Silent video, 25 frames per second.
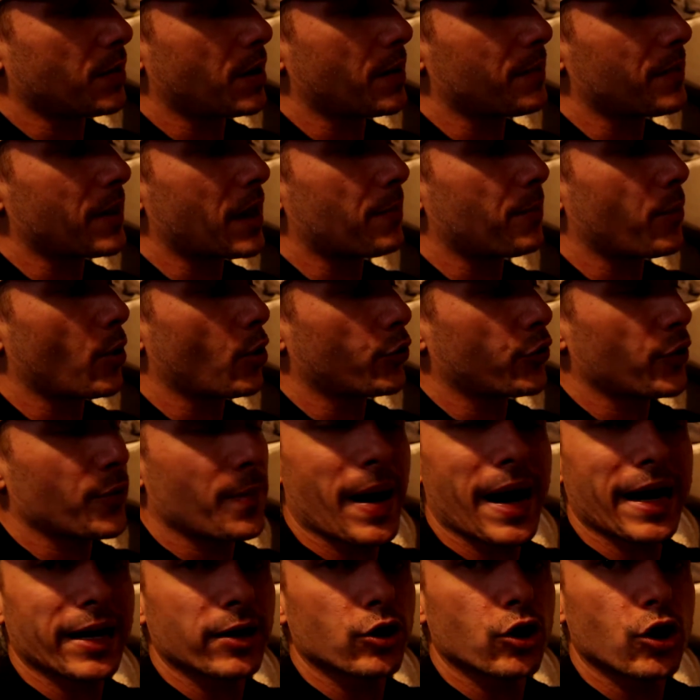up. Now both of
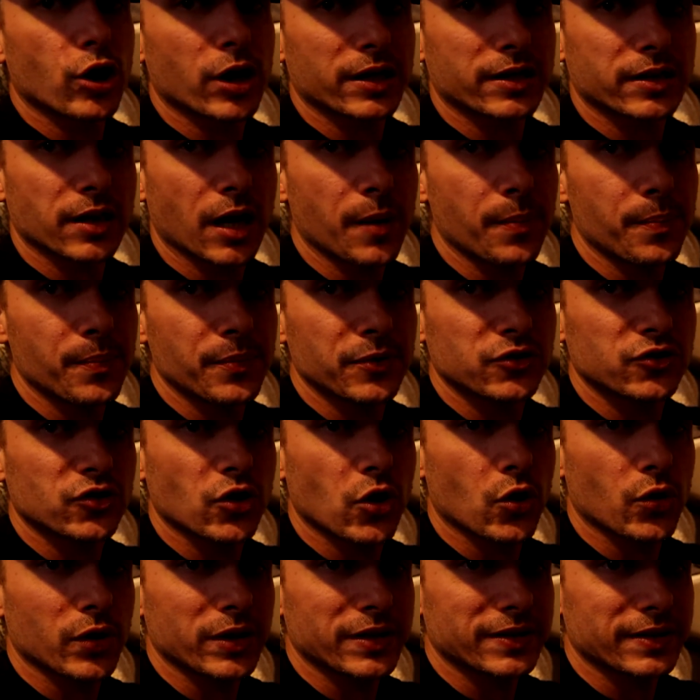mine are hooked up,
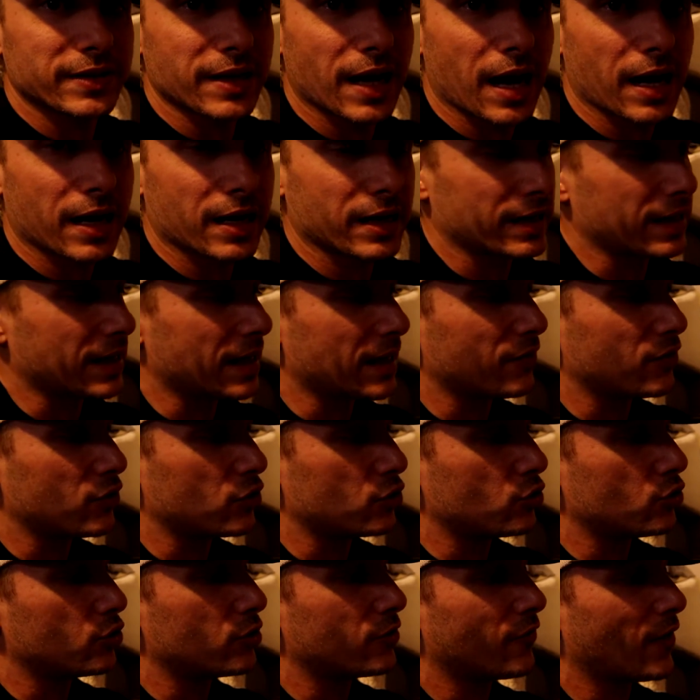so it's not going to give you
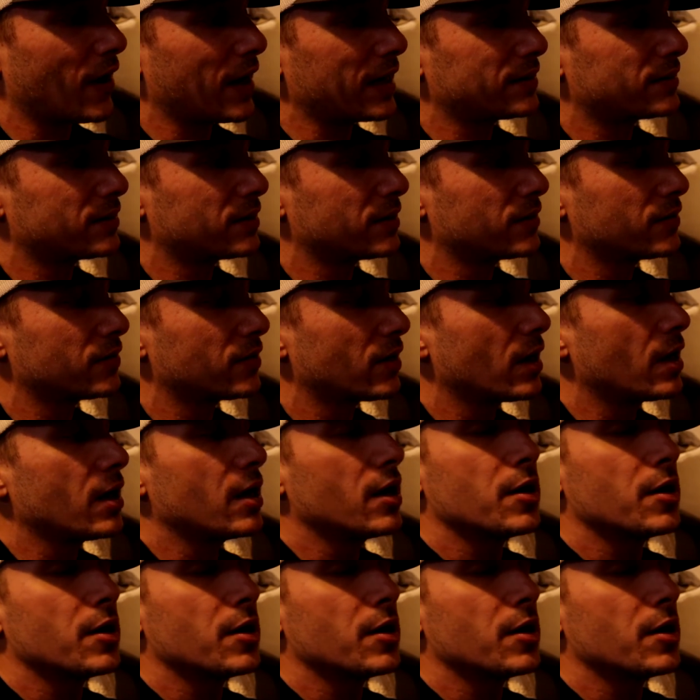new devices.